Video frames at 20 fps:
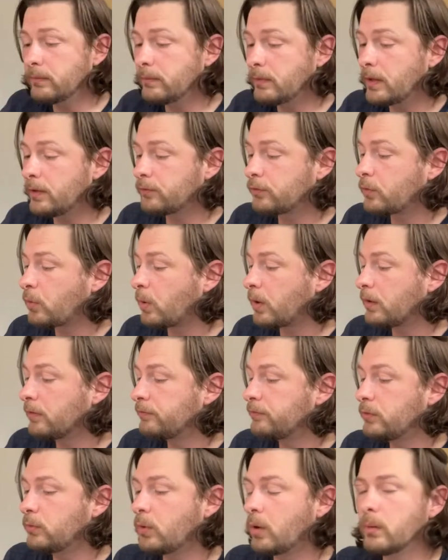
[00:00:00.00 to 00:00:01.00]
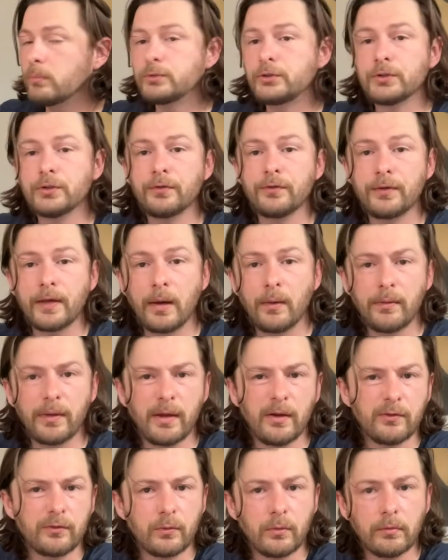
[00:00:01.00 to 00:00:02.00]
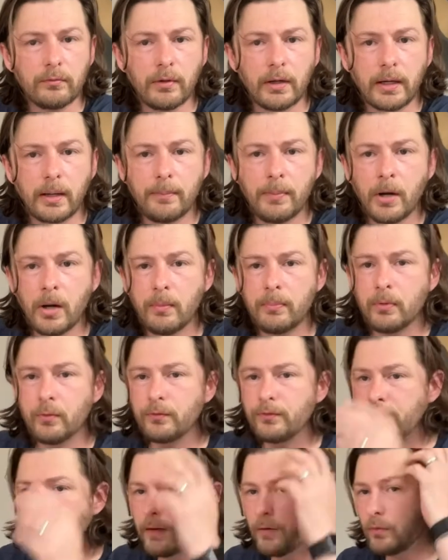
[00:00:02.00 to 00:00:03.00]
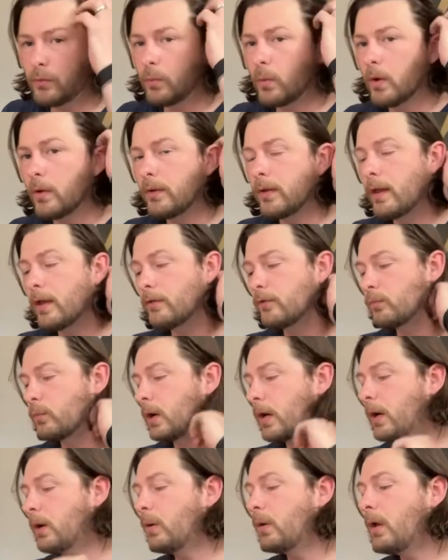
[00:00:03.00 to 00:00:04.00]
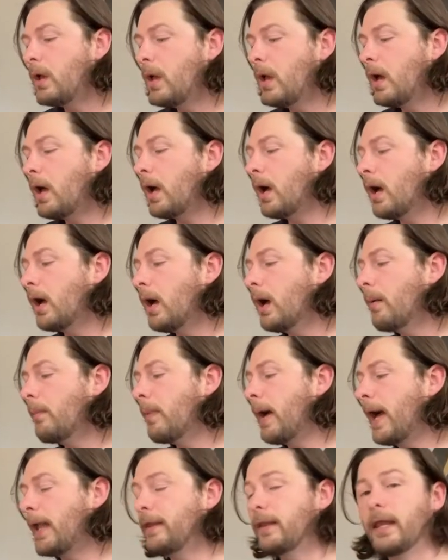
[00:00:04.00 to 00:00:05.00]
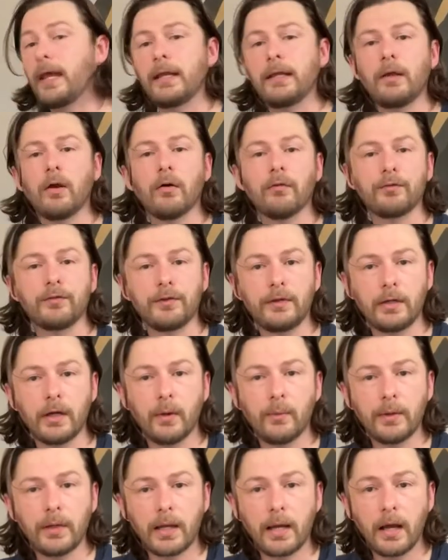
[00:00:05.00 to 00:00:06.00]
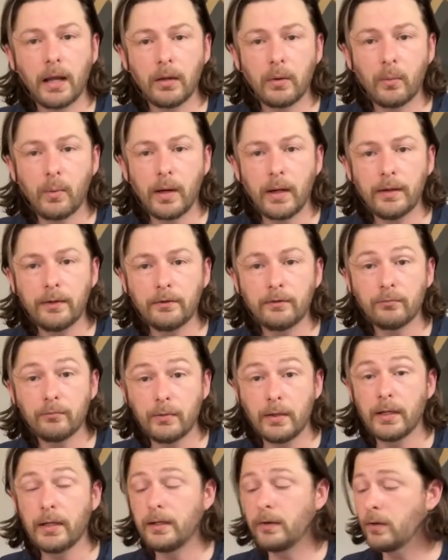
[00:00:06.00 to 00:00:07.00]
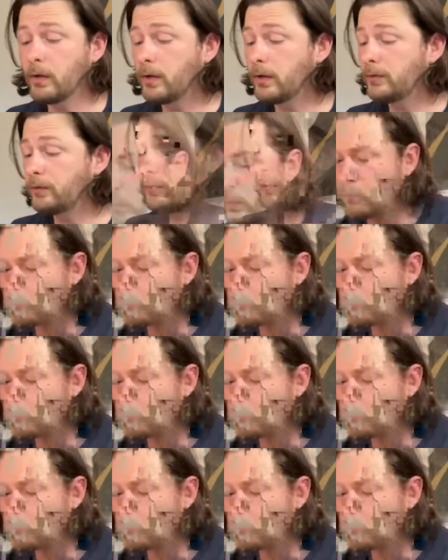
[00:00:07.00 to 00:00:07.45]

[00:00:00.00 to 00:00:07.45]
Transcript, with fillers: there's quite a few options out there, sort of like a purple tint one as well. Um, and they obviously go with the colorways really nice.